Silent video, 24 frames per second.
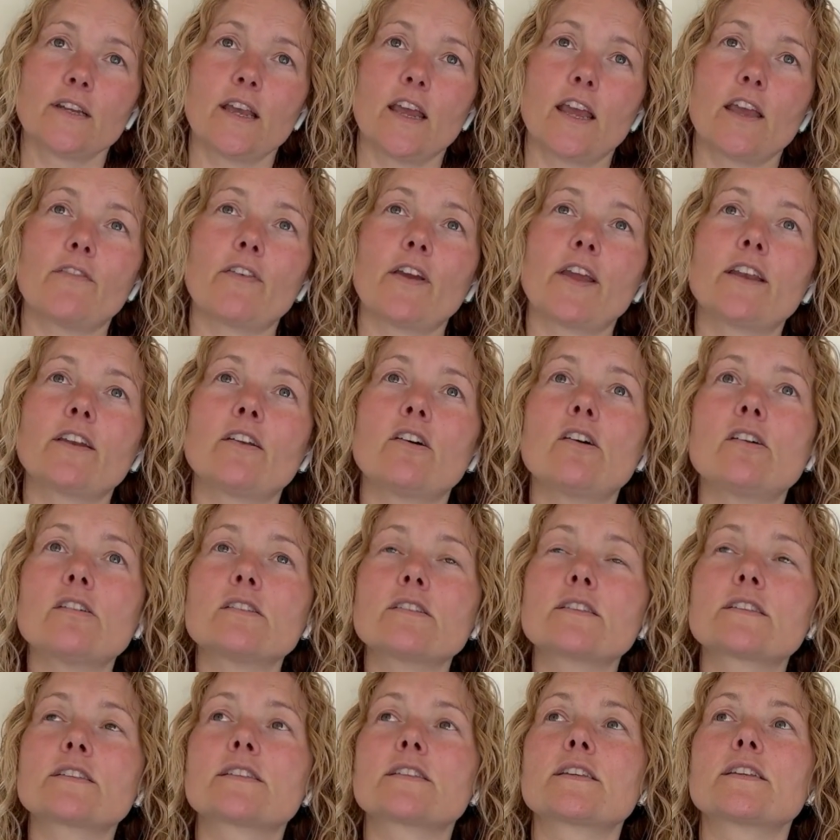If a
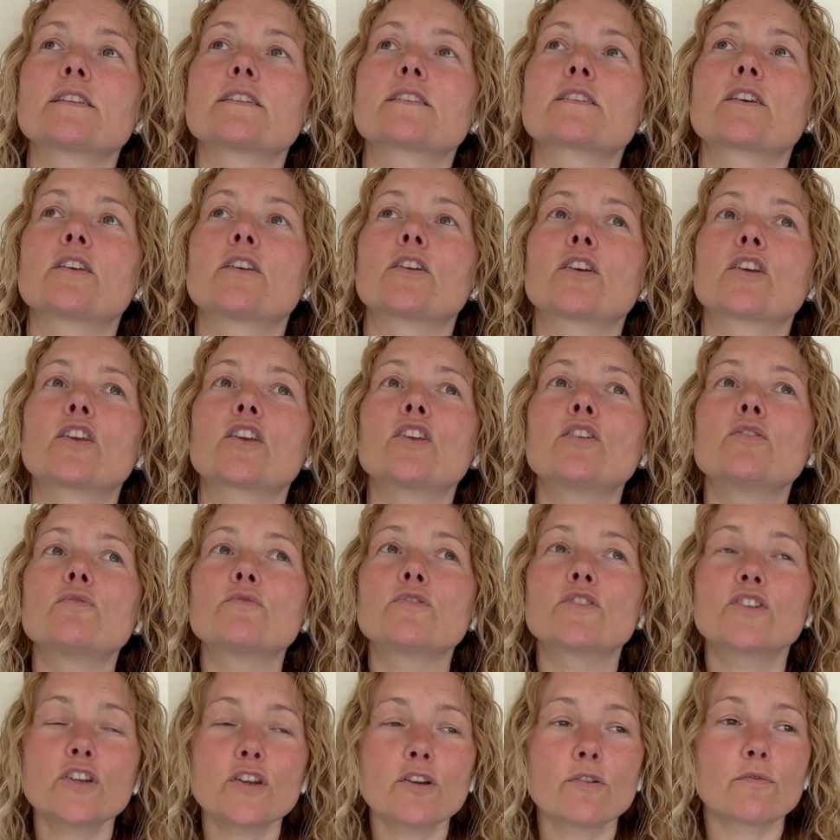narcissist can
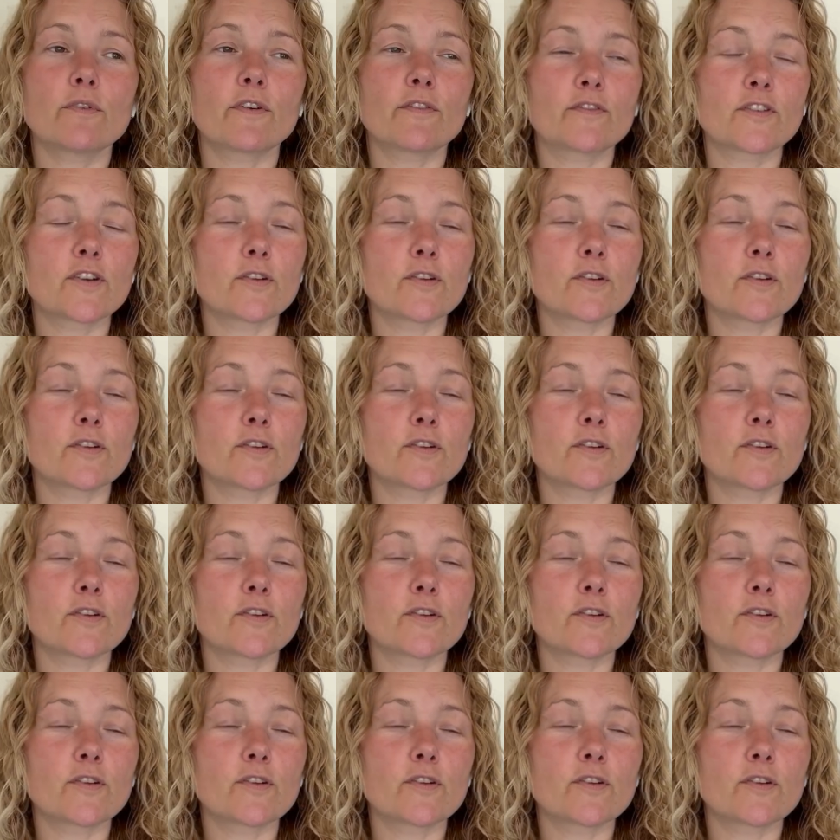accuse you of